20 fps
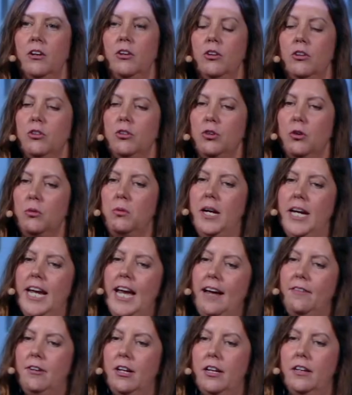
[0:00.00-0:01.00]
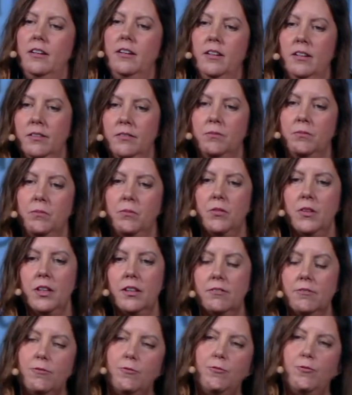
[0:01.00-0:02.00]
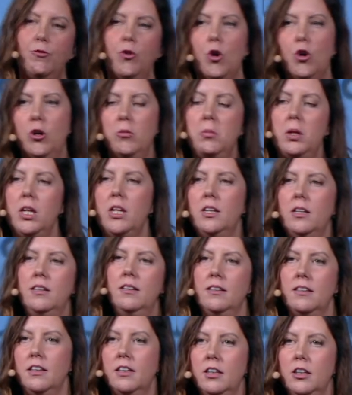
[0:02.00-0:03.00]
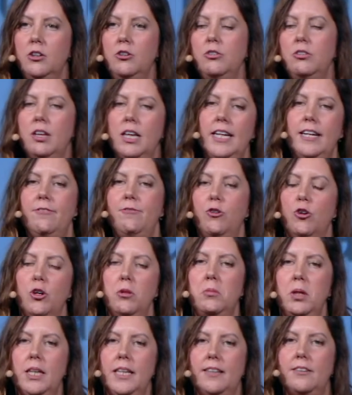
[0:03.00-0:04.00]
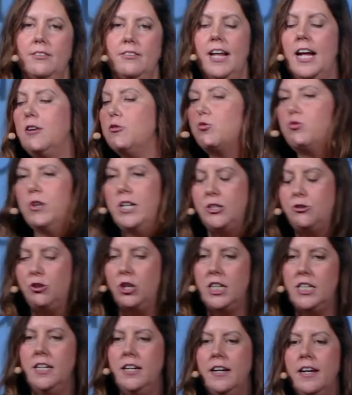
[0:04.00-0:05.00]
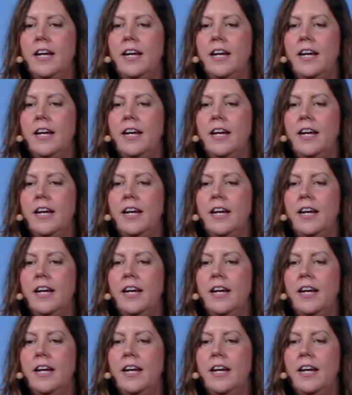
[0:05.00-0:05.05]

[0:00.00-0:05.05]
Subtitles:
So we have a formal, loosely formal, it's not rigid,